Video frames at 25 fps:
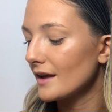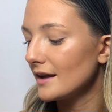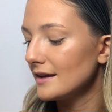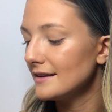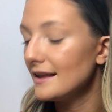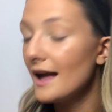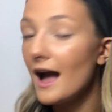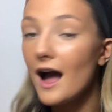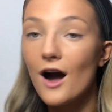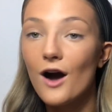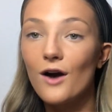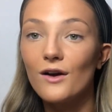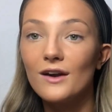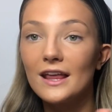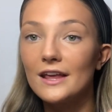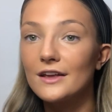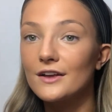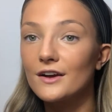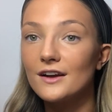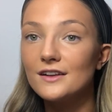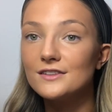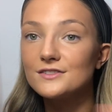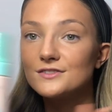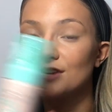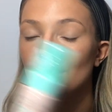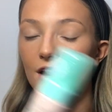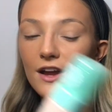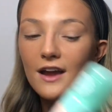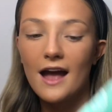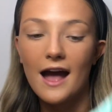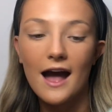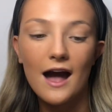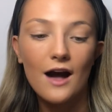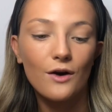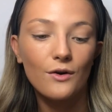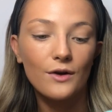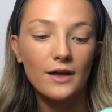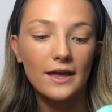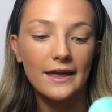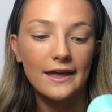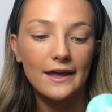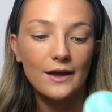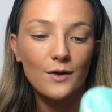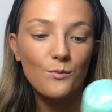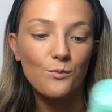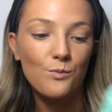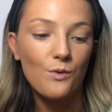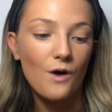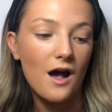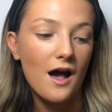yeah, I'll let you guys know how
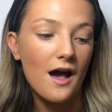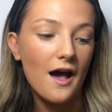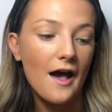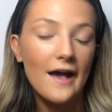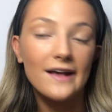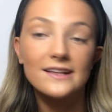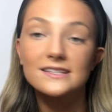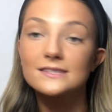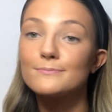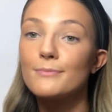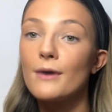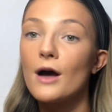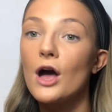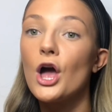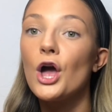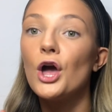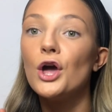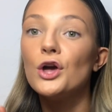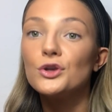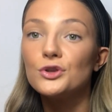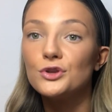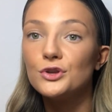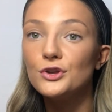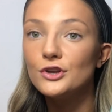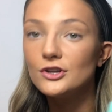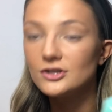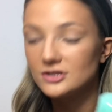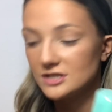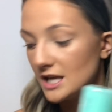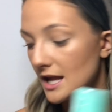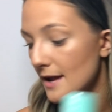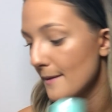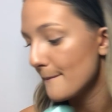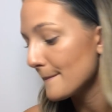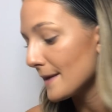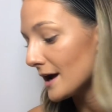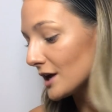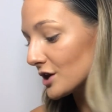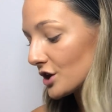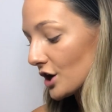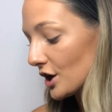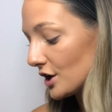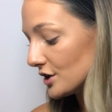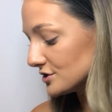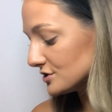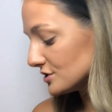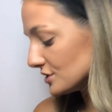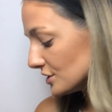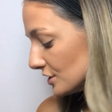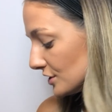it works, but usually my
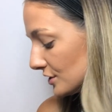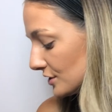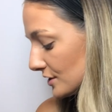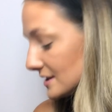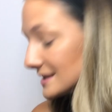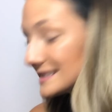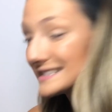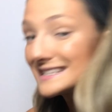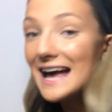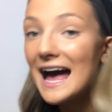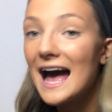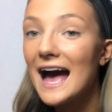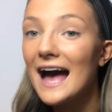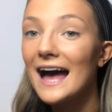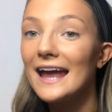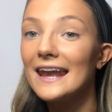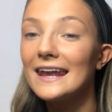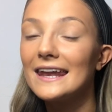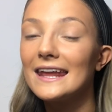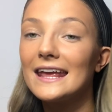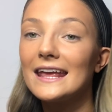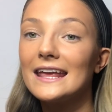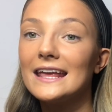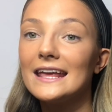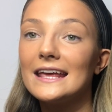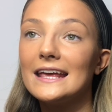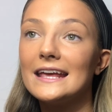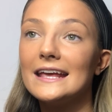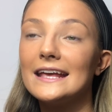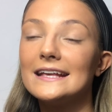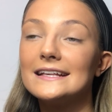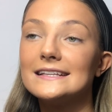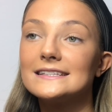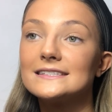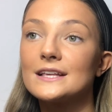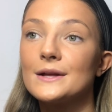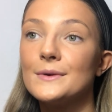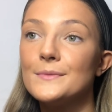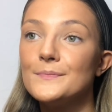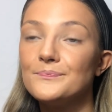go-to tan is,